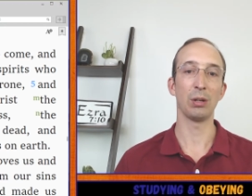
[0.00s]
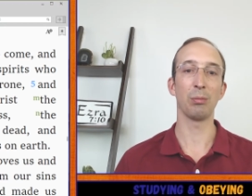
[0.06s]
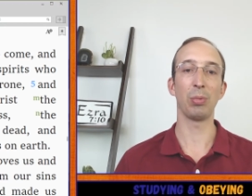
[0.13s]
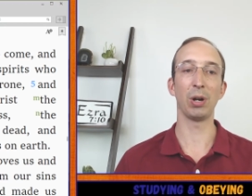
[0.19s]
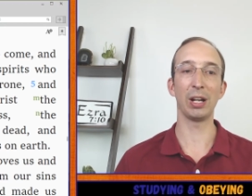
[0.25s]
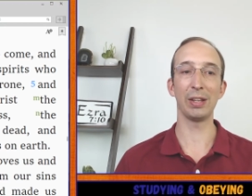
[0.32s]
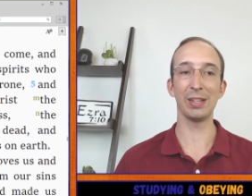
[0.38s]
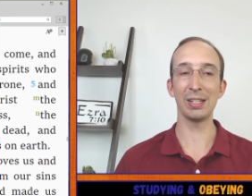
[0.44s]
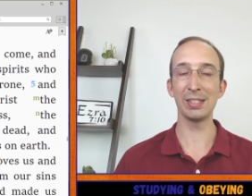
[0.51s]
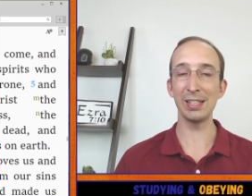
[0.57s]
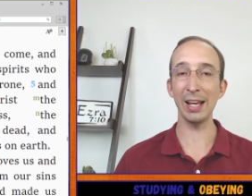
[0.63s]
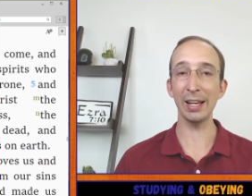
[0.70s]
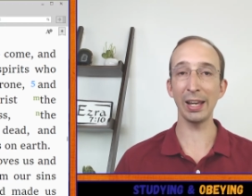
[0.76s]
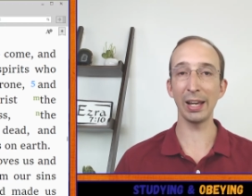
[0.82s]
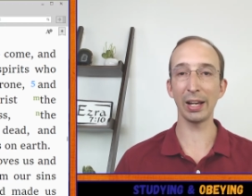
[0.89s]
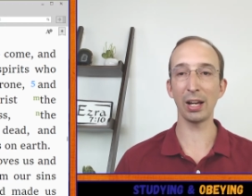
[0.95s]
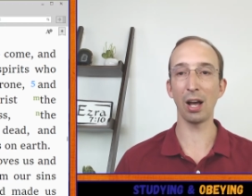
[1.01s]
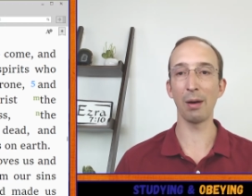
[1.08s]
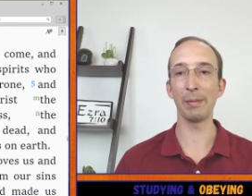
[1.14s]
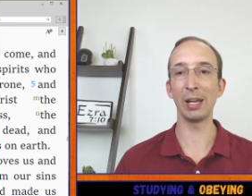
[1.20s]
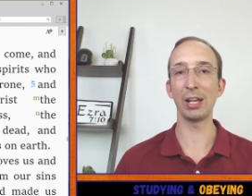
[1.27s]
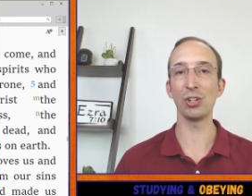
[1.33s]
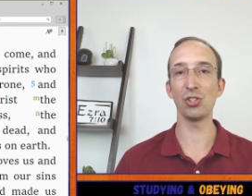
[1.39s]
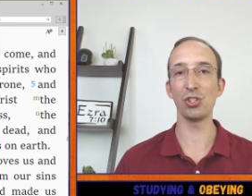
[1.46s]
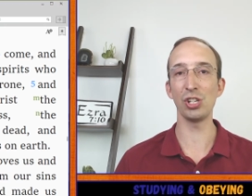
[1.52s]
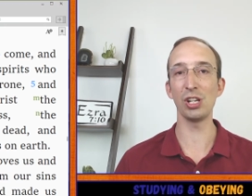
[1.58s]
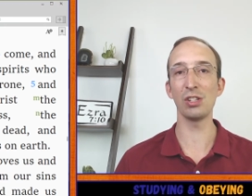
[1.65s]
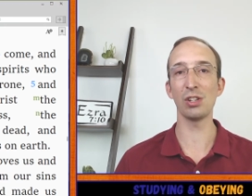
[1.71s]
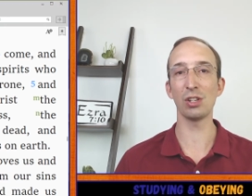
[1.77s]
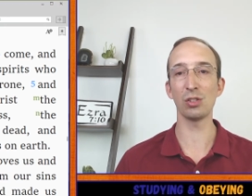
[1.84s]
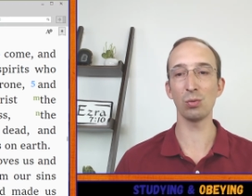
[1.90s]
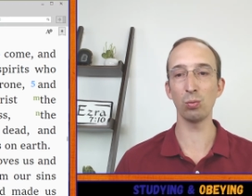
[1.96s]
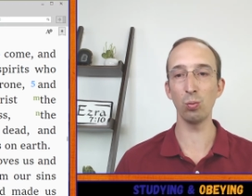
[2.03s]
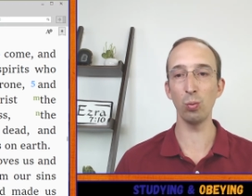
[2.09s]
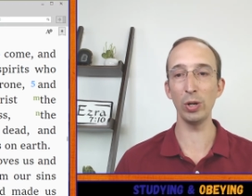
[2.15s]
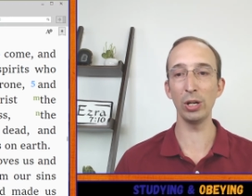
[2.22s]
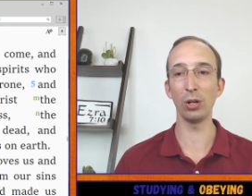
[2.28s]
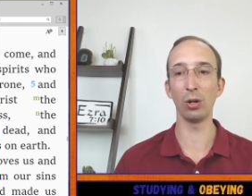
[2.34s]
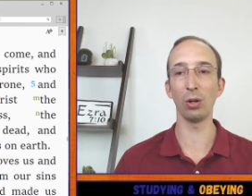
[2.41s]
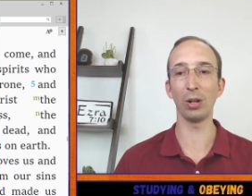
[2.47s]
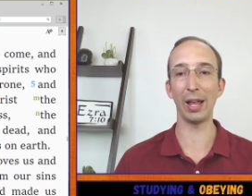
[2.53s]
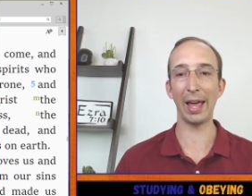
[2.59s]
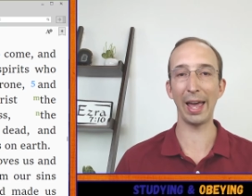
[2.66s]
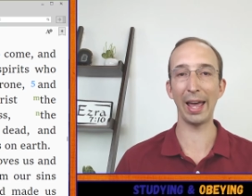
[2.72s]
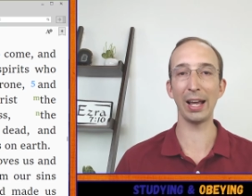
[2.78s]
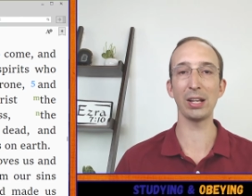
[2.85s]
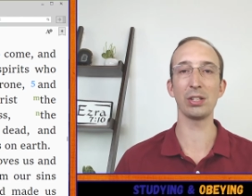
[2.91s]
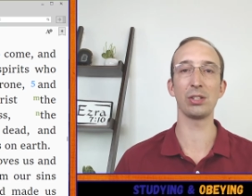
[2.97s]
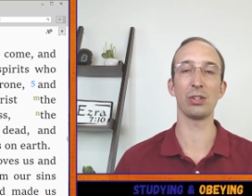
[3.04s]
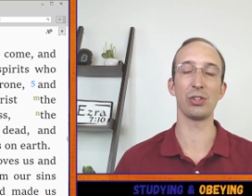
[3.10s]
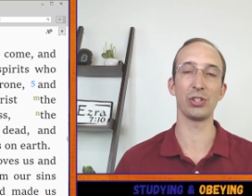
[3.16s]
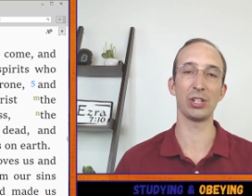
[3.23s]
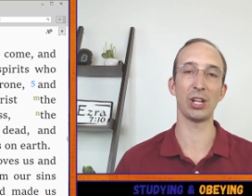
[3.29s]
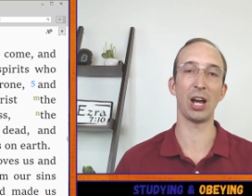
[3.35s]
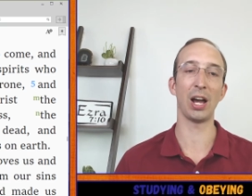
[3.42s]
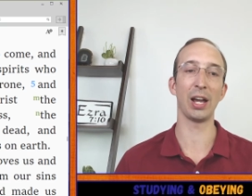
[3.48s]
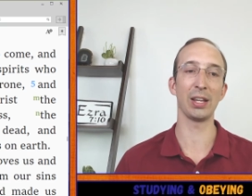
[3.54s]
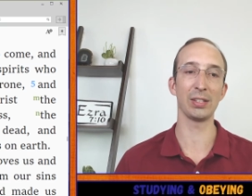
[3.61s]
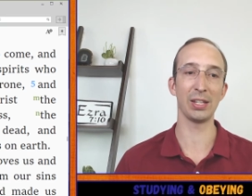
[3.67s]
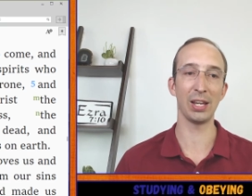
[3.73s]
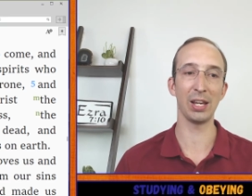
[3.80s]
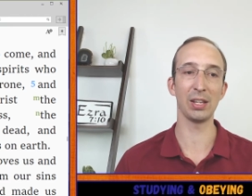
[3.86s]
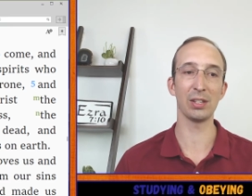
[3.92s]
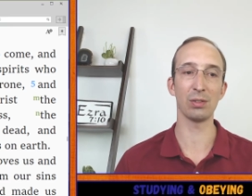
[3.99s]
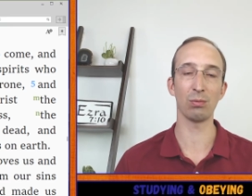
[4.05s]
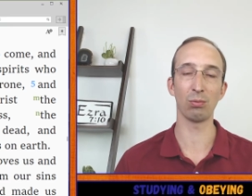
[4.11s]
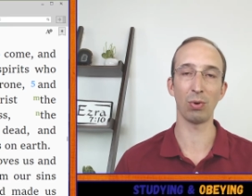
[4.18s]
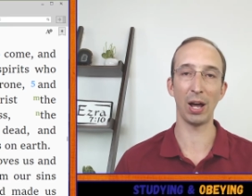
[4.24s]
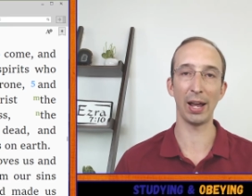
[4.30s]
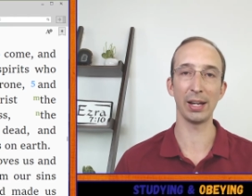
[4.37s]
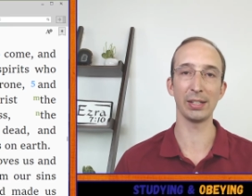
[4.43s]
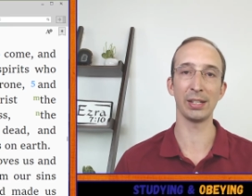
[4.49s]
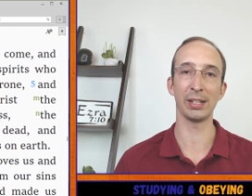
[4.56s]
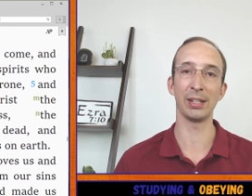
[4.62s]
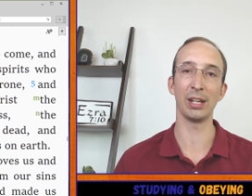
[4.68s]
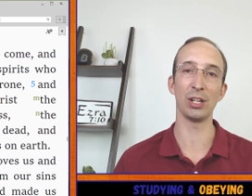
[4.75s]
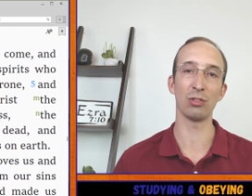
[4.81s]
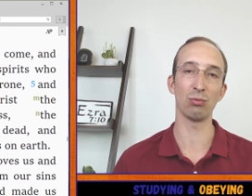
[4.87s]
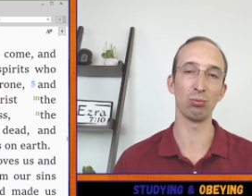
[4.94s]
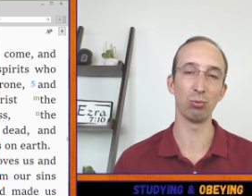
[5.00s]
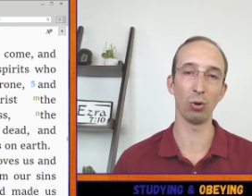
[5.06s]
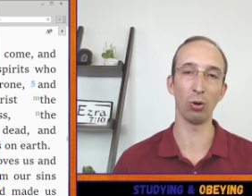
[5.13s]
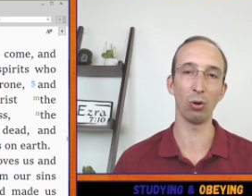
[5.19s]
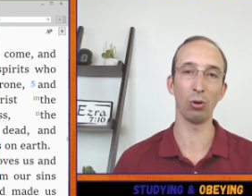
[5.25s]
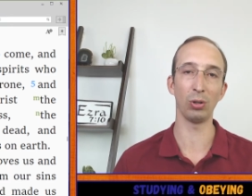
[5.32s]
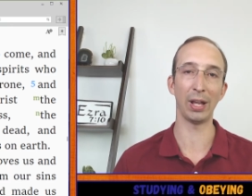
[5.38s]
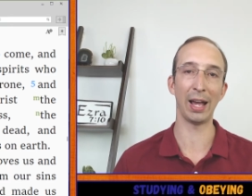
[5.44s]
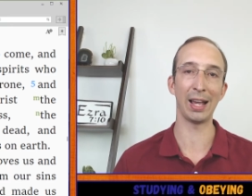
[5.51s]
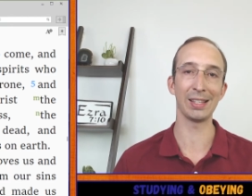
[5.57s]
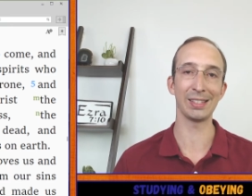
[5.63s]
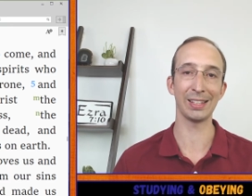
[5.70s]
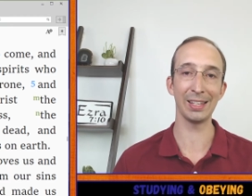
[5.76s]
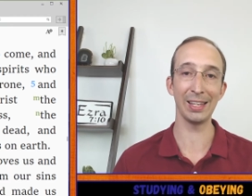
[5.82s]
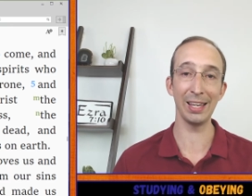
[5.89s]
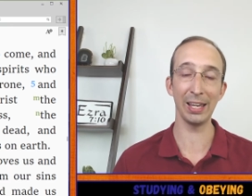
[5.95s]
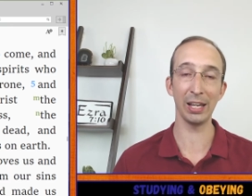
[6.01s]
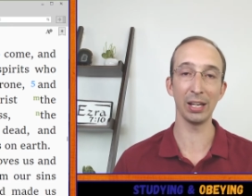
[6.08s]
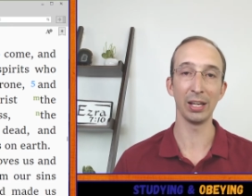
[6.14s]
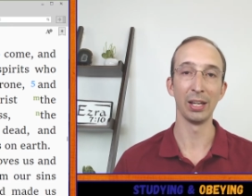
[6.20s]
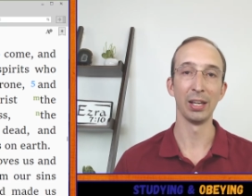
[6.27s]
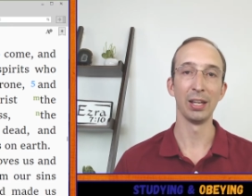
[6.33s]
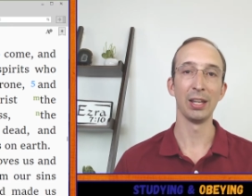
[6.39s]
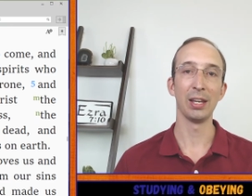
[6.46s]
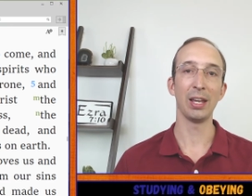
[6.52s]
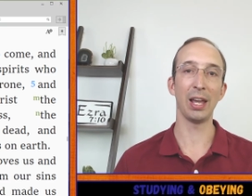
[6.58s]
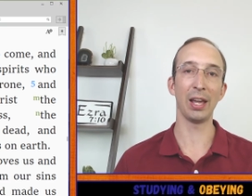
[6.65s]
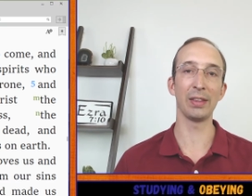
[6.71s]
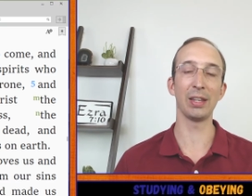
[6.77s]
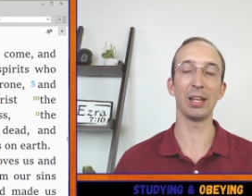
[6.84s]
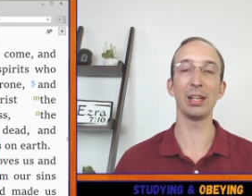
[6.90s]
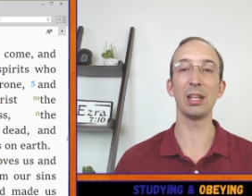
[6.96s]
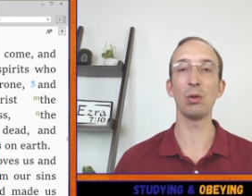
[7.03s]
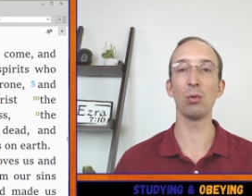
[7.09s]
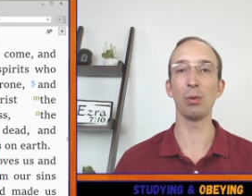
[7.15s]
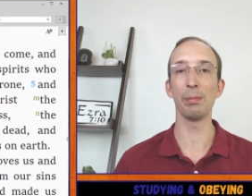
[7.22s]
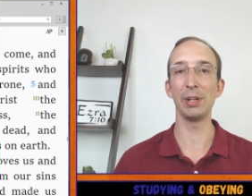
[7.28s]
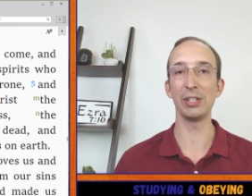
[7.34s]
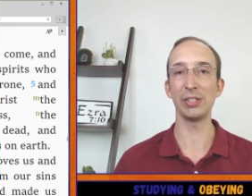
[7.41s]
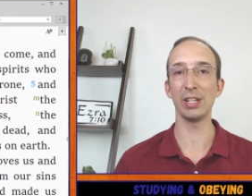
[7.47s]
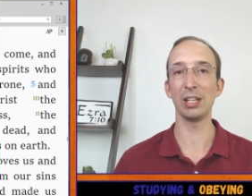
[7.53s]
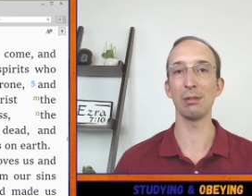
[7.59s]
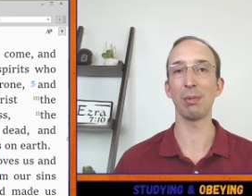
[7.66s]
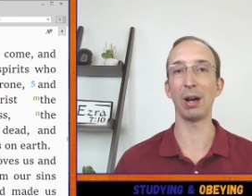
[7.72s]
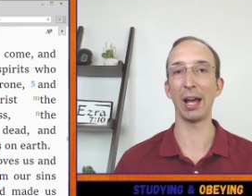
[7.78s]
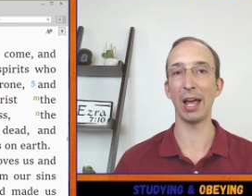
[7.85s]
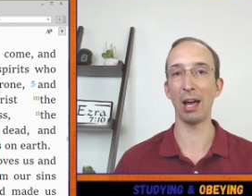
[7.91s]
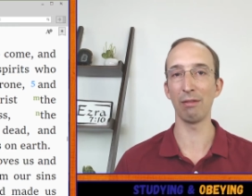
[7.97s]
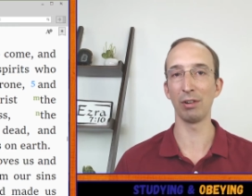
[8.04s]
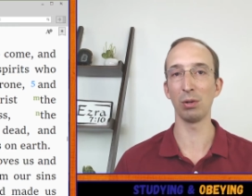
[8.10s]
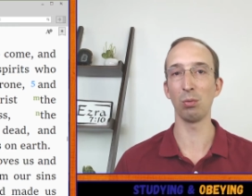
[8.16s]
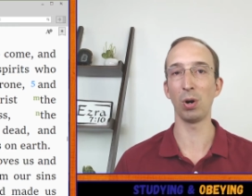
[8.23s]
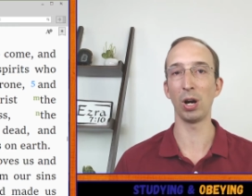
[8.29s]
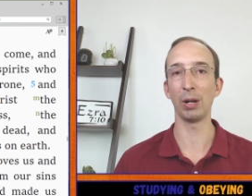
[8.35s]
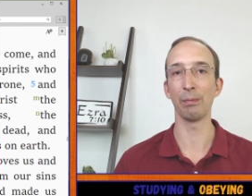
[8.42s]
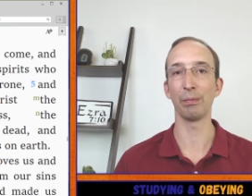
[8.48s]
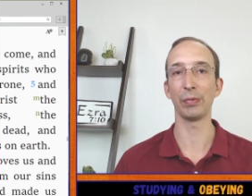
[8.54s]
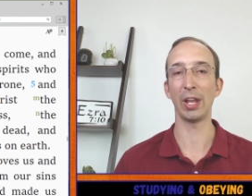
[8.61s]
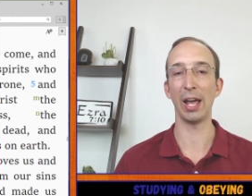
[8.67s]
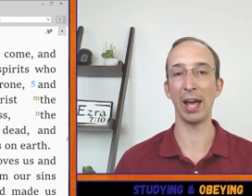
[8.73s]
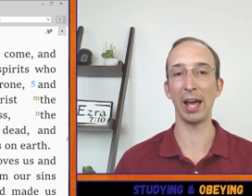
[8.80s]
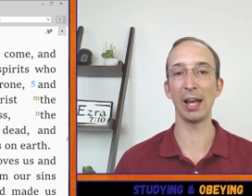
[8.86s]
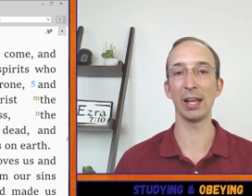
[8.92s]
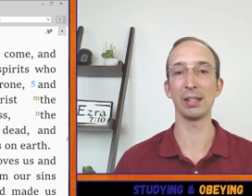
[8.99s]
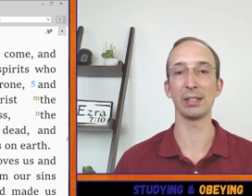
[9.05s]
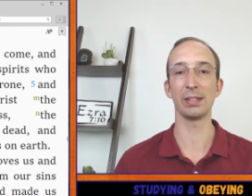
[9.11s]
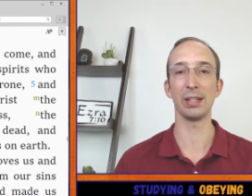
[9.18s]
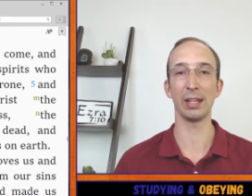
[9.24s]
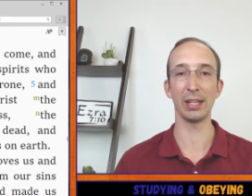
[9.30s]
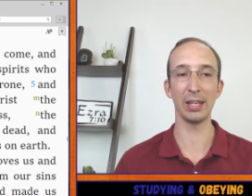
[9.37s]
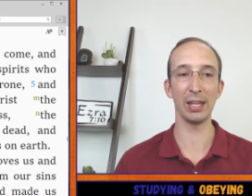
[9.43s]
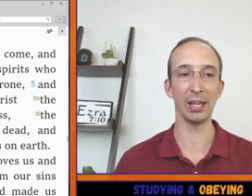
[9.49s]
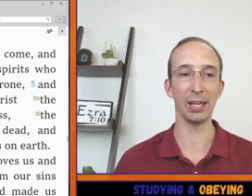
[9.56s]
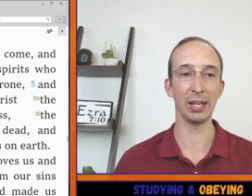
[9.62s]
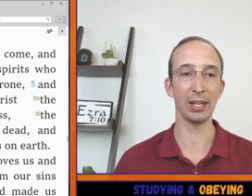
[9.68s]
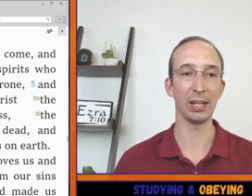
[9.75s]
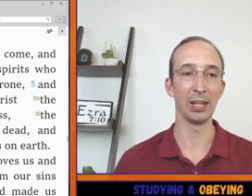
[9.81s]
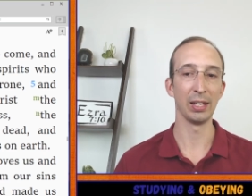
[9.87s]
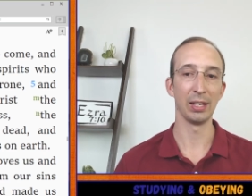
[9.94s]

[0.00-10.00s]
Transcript: But at the second coming, Jesus will exercise his right and his role as king, and then he will be seen by everyone as the king